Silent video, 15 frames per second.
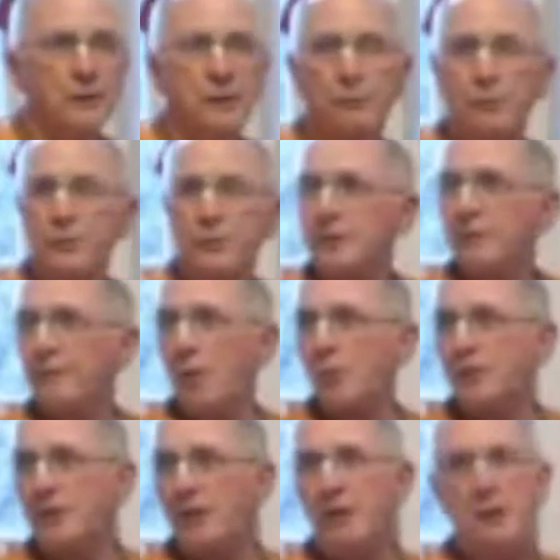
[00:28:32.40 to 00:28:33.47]
there was a
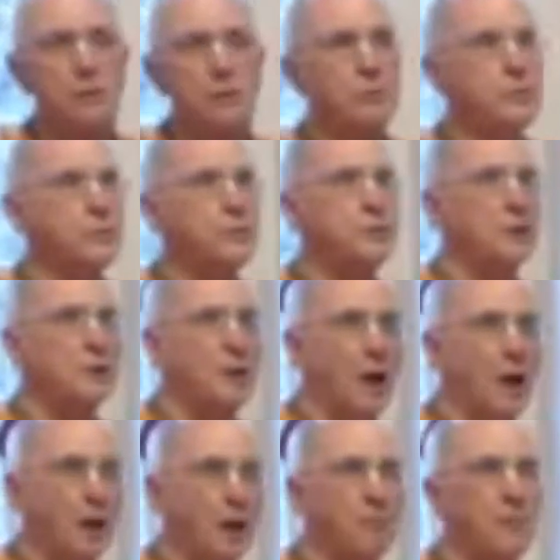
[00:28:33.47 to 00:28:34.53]
devotee who used to
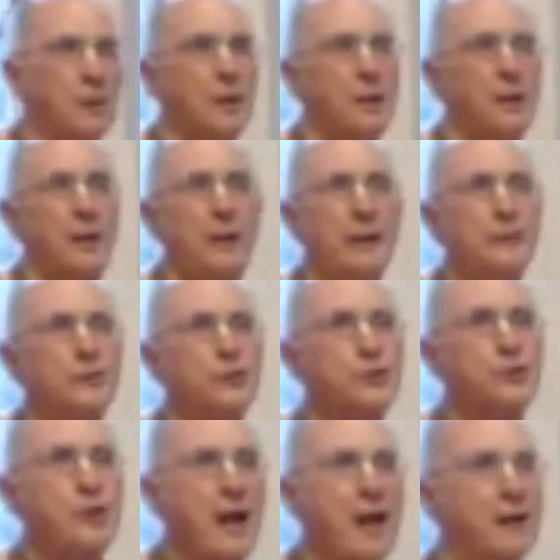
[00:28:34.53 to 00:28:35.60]
come and
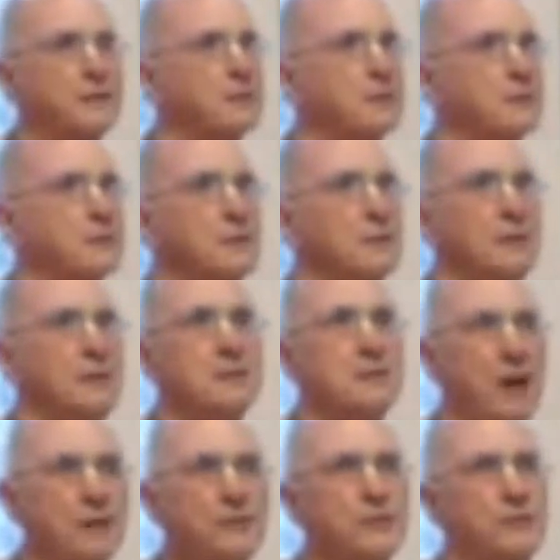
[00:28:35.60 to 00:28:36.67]
chant
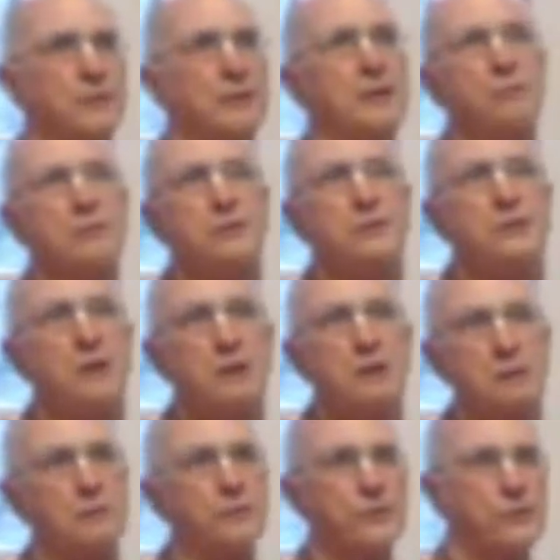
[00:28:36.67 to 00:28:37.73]
intensely with
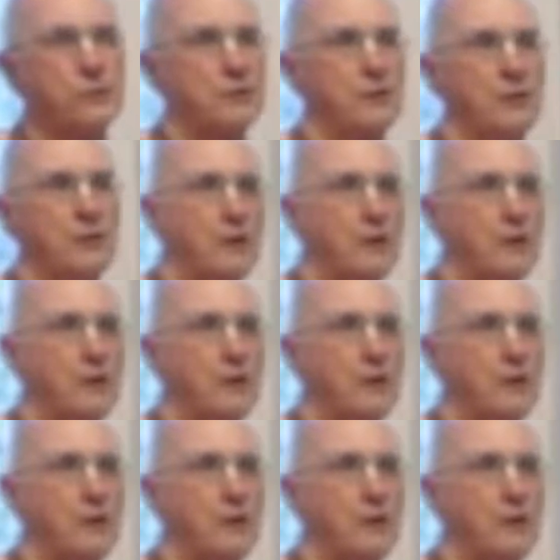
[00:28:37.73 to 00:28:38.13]
tears